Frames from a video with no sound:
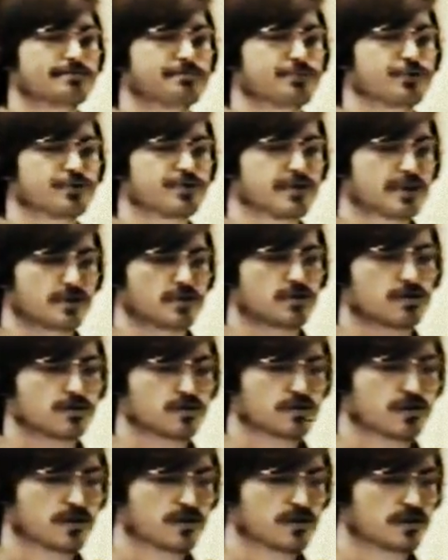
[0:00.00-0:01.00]

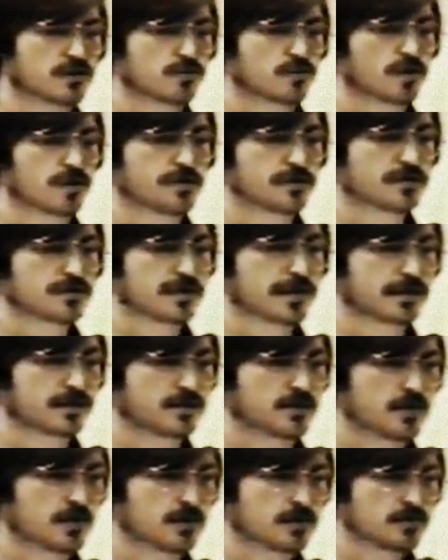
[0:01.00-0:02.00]
predictions as to where the
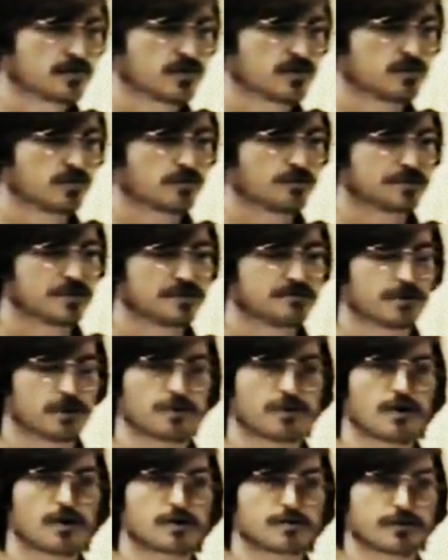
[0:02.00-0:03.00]
technology will be,
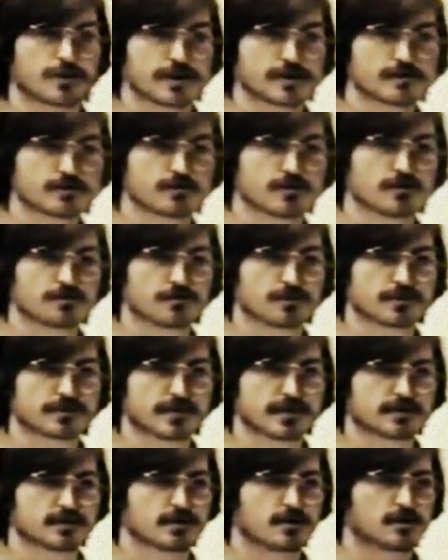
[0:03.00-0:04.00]
both hardware and software
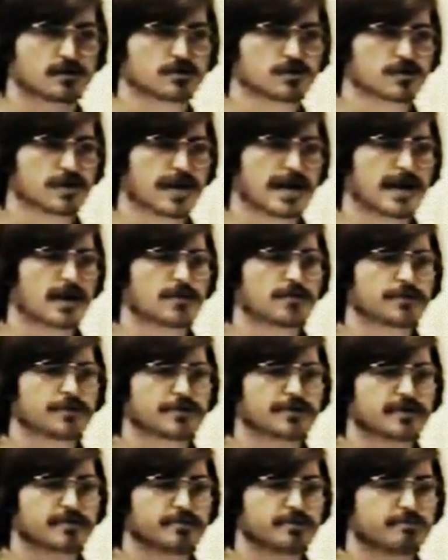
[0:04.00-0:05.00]
technology, and how
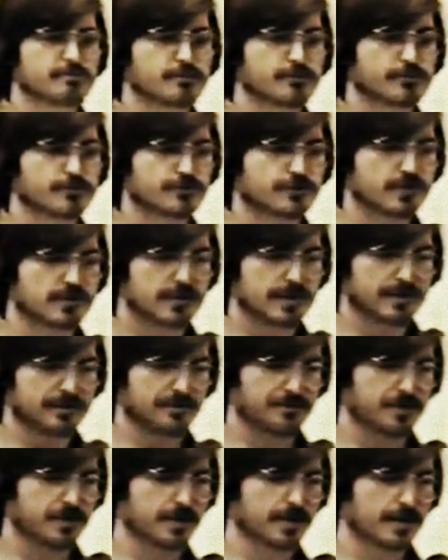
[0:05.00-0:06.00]
they're going to be merged
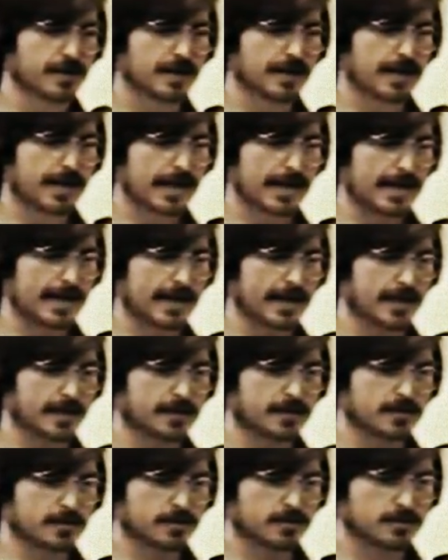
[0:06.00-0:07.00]
together,
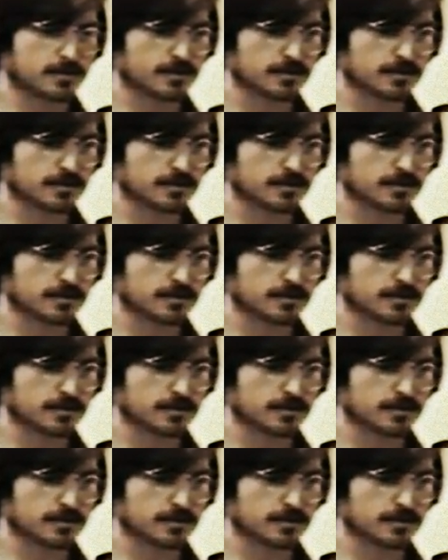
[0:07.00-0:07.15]
and